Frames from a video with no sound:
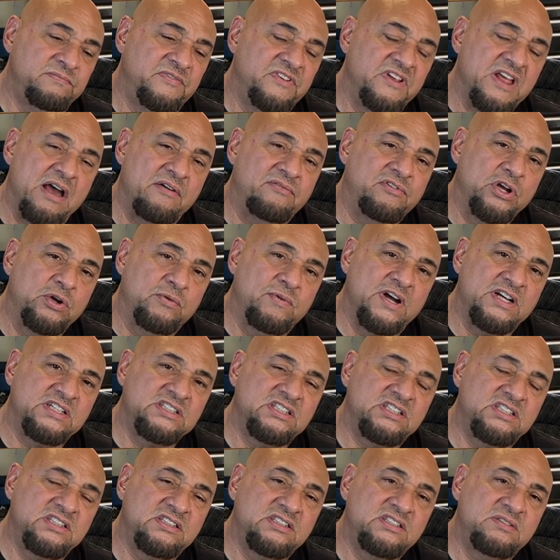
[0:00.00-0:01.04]
If you have any
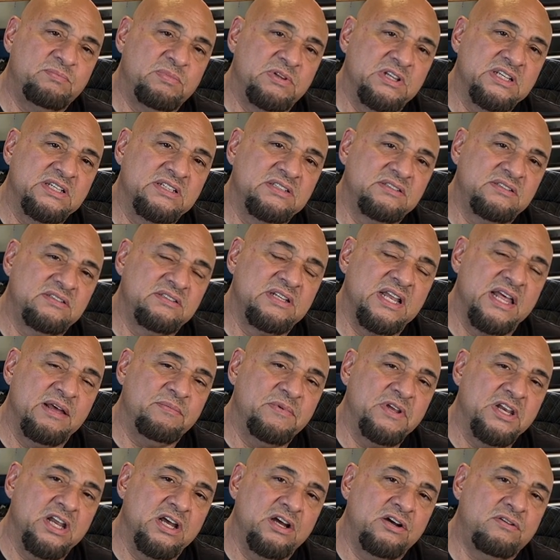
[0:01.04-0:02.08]
questions, please let
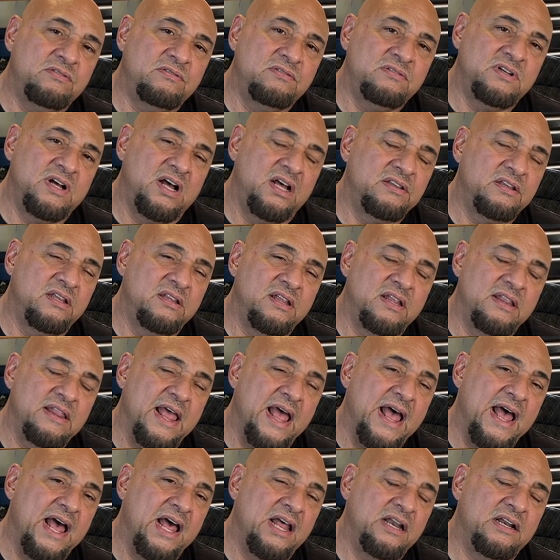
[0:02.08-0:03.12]
me know. Other than
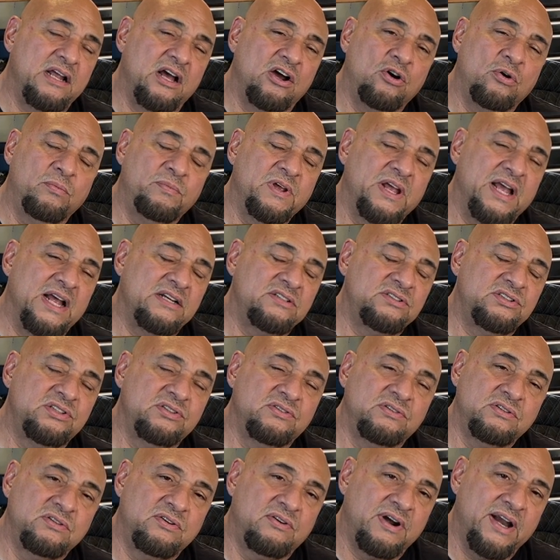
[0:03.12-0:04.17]
that, I hope you guys are
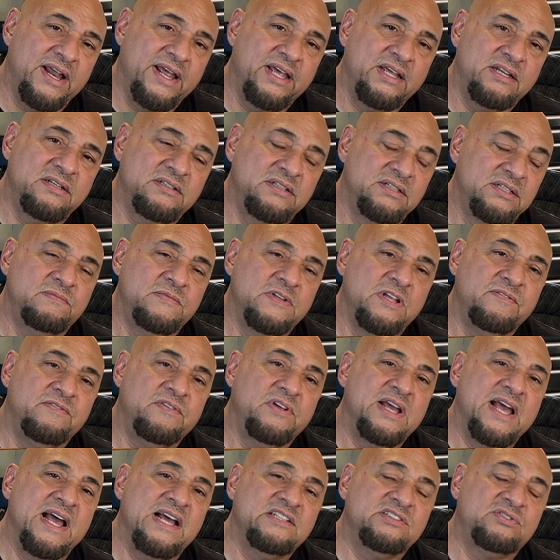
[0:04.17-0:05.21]
doing great. If you
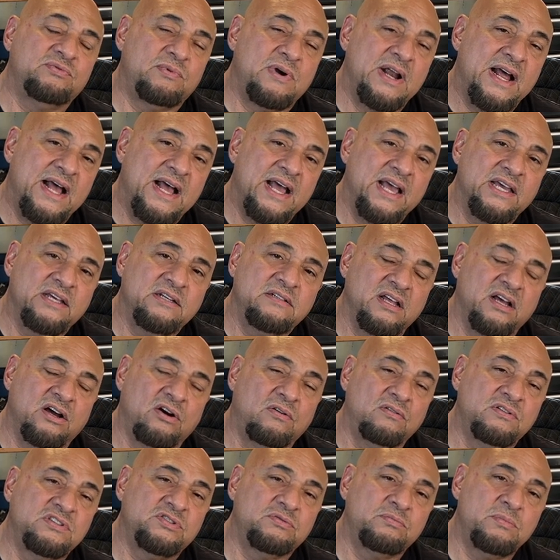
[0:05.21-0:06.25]
guys ride,
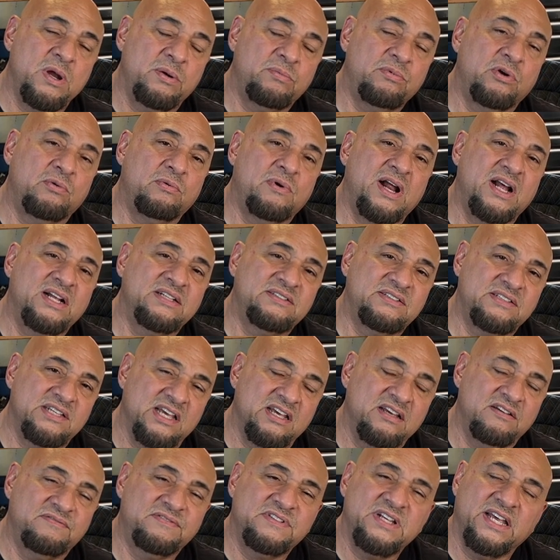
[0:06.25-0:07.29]
always remember to ride
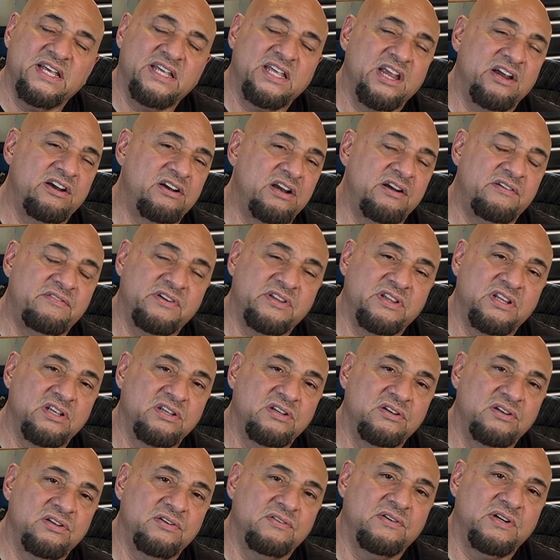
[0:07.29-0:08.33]
safe. Take care of everything
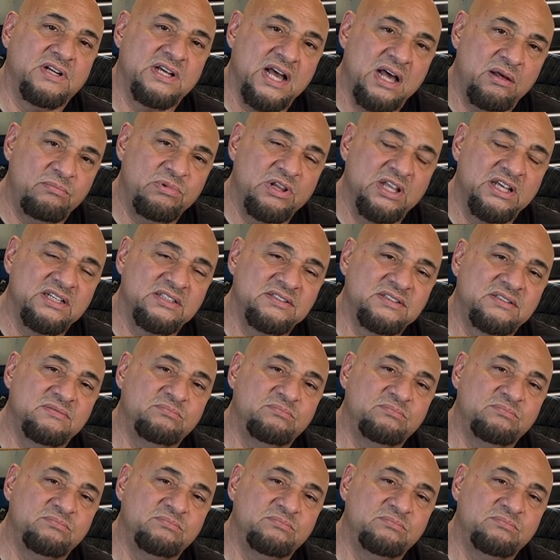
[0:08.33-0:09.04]
you do, and God bless.